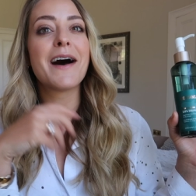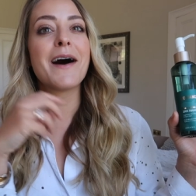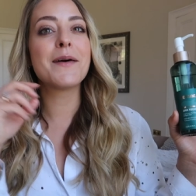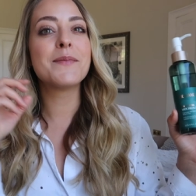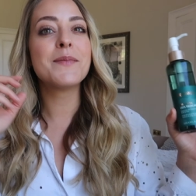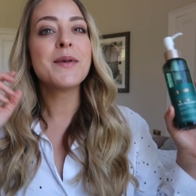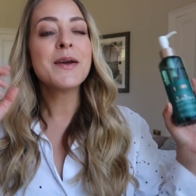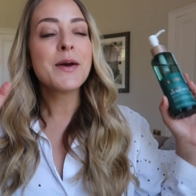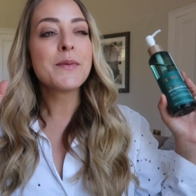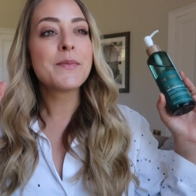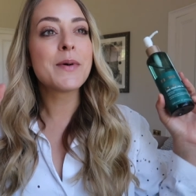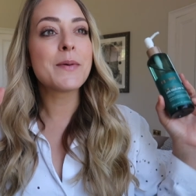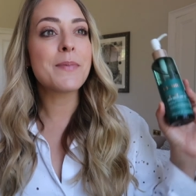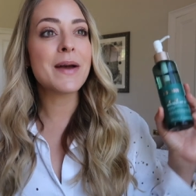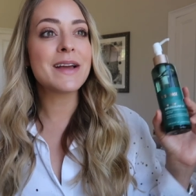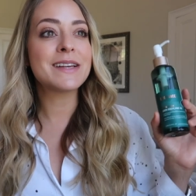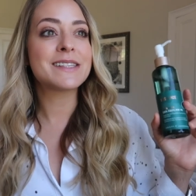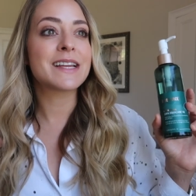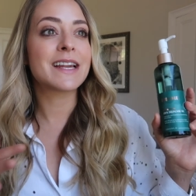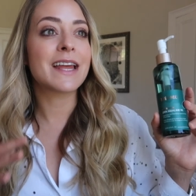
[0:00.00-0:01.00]
Um, but
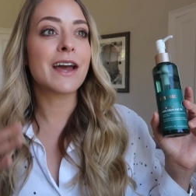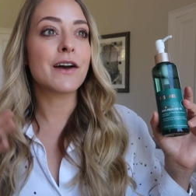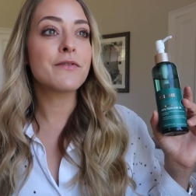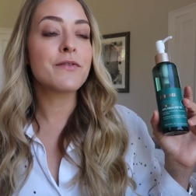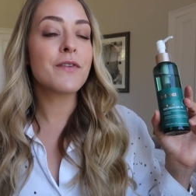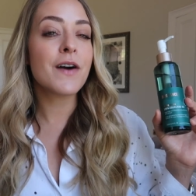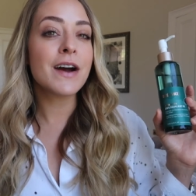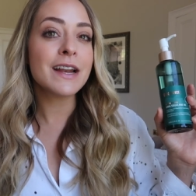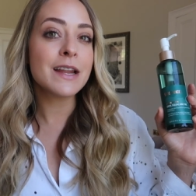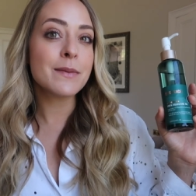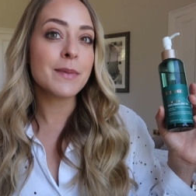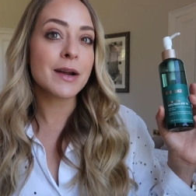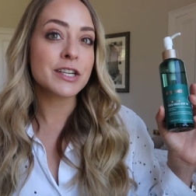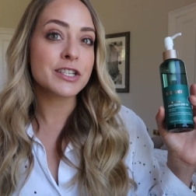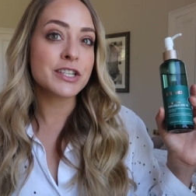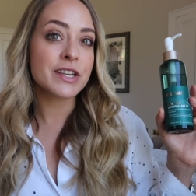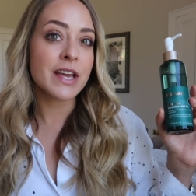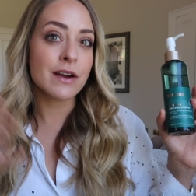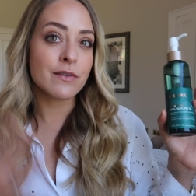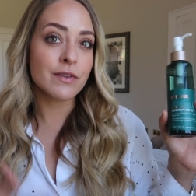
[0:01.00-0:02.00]
basically I finally
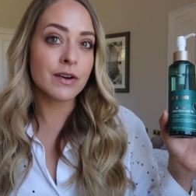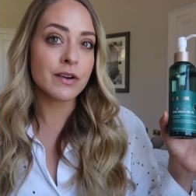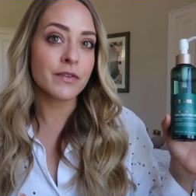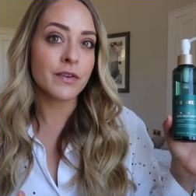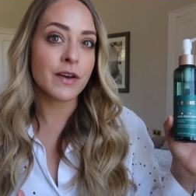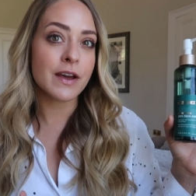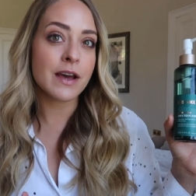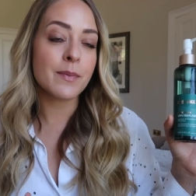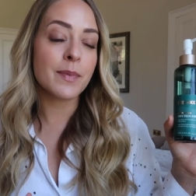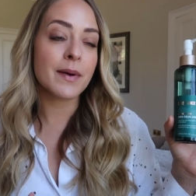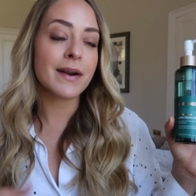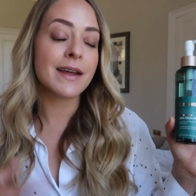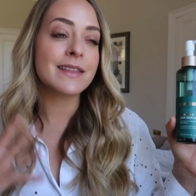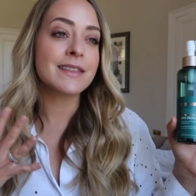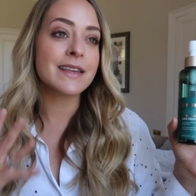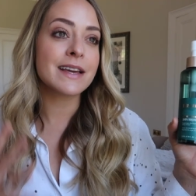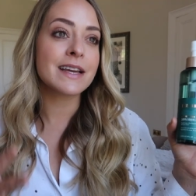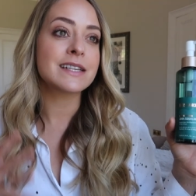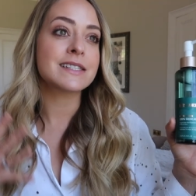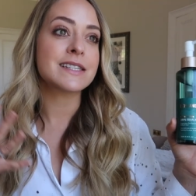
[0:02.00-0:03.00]
managed to get rid of it, but I
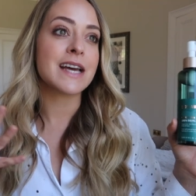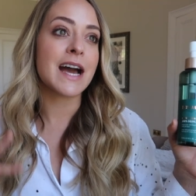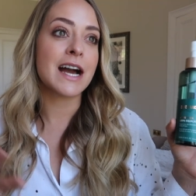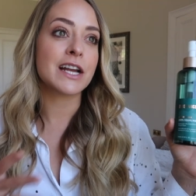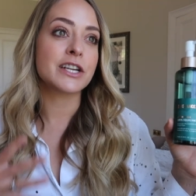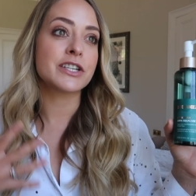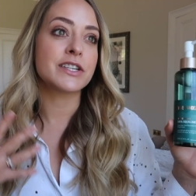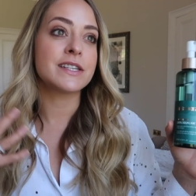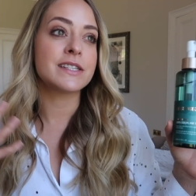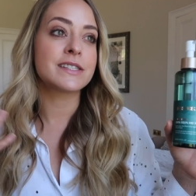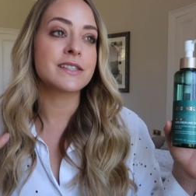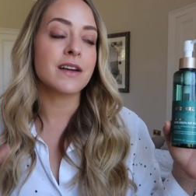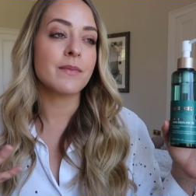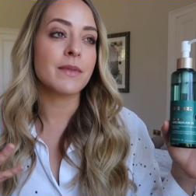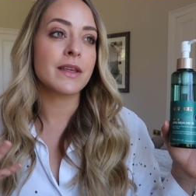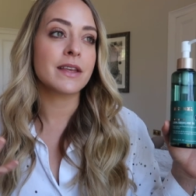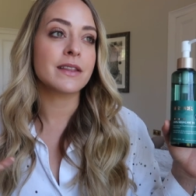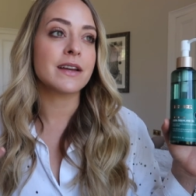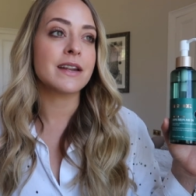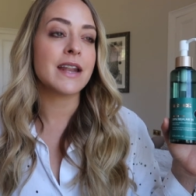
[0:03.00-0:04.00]
think it's actually
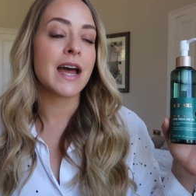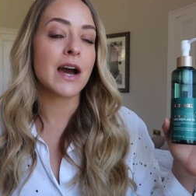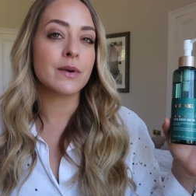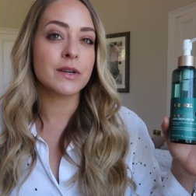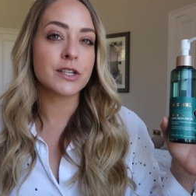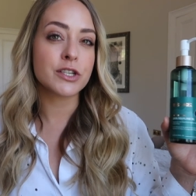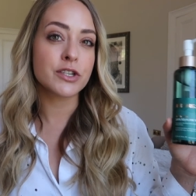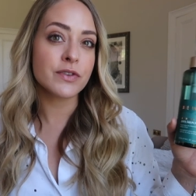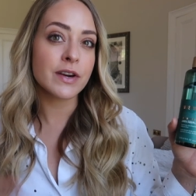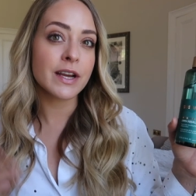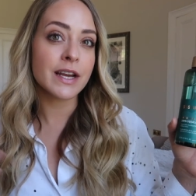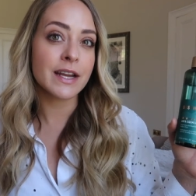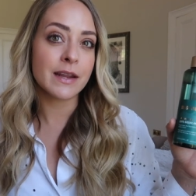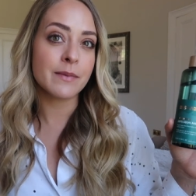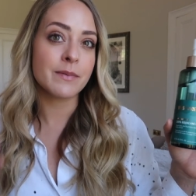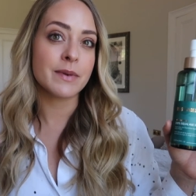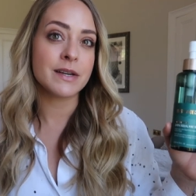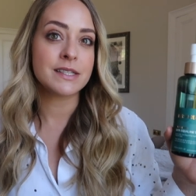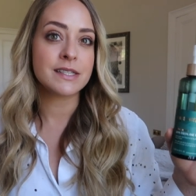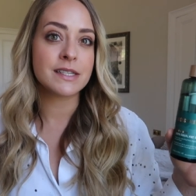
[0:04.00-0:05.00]
something that now it's triggered
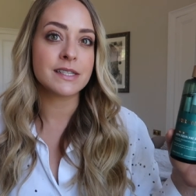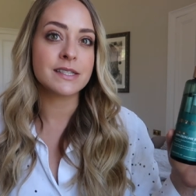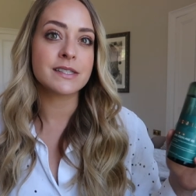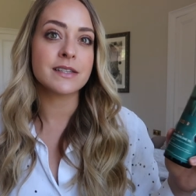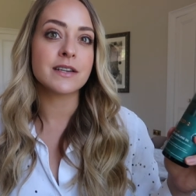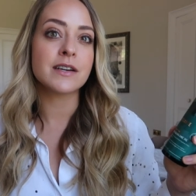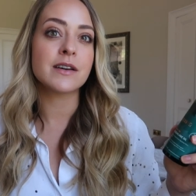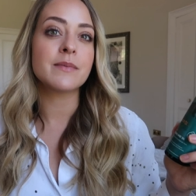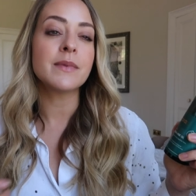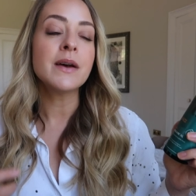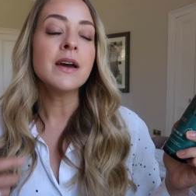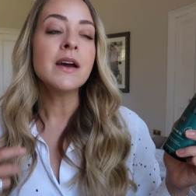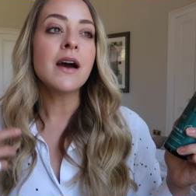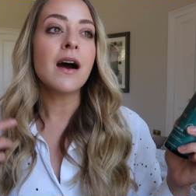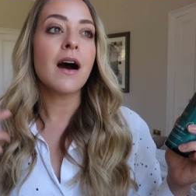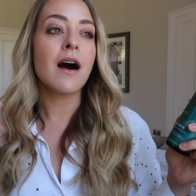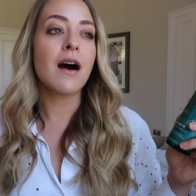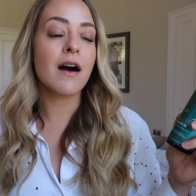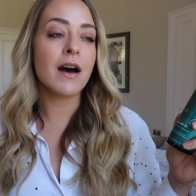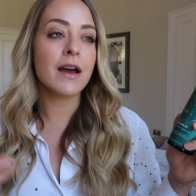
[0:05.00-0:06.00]
in my system.
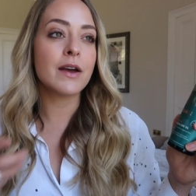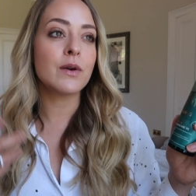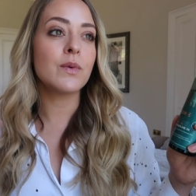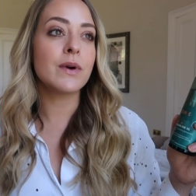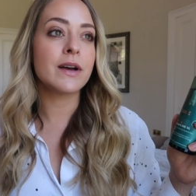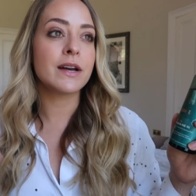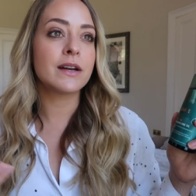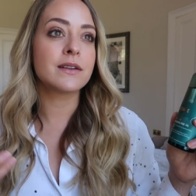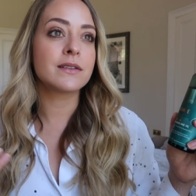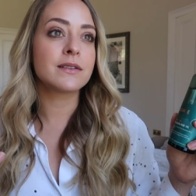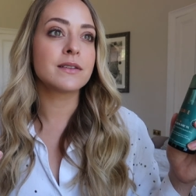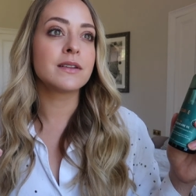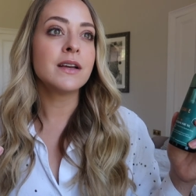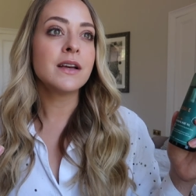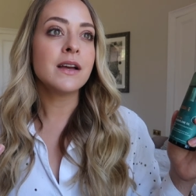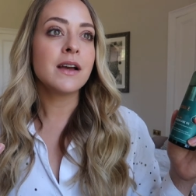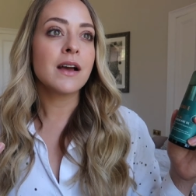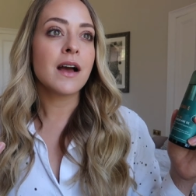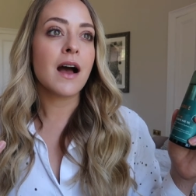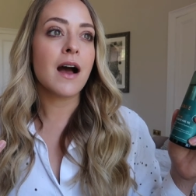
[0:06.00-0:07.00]
I will
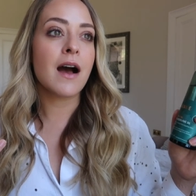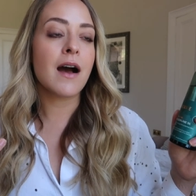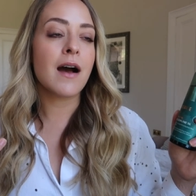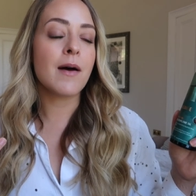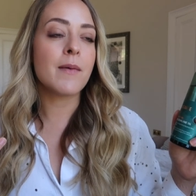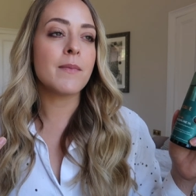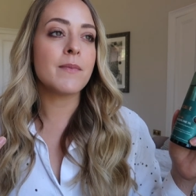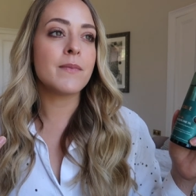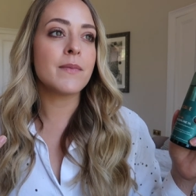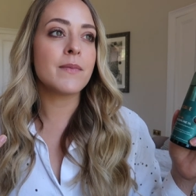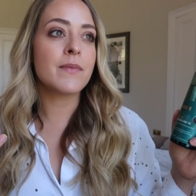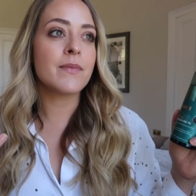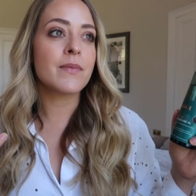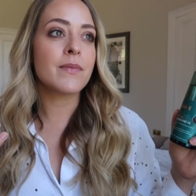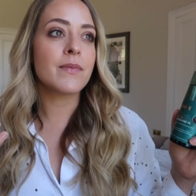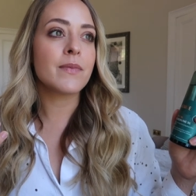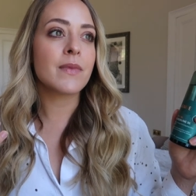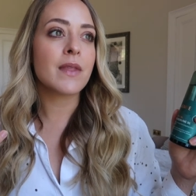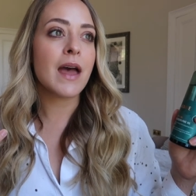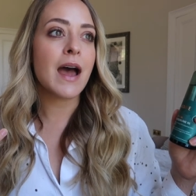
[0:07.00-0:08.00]
um,
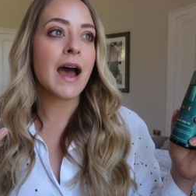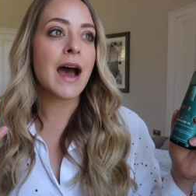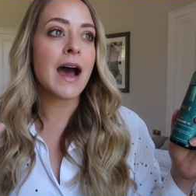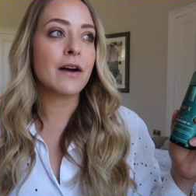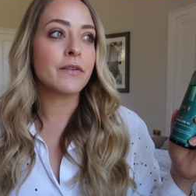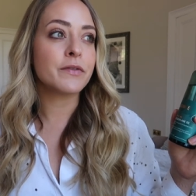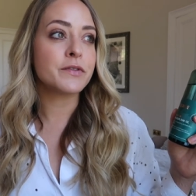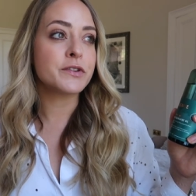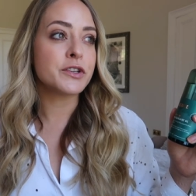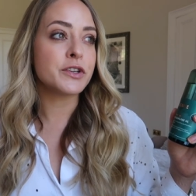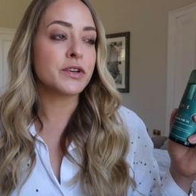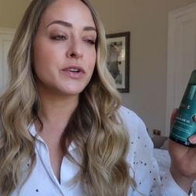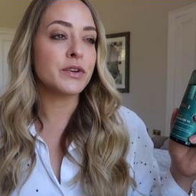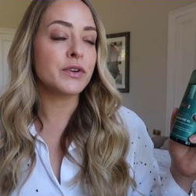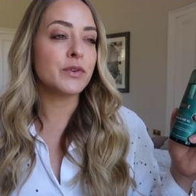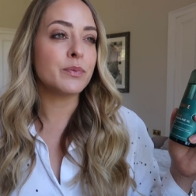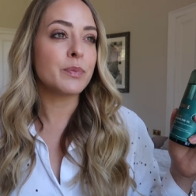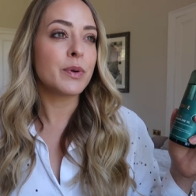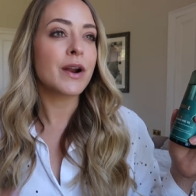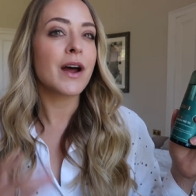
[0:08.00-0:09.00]
have
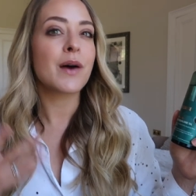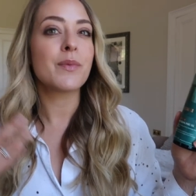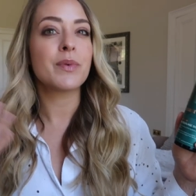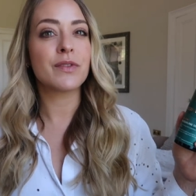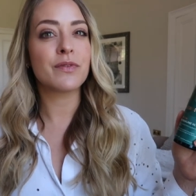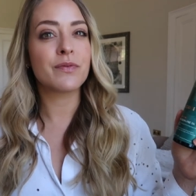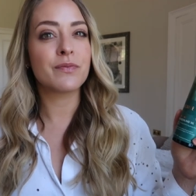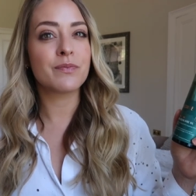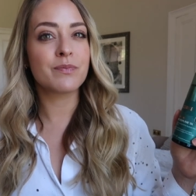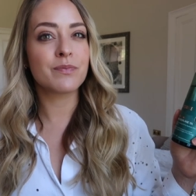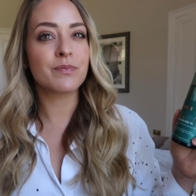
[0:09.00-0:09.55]
to put up with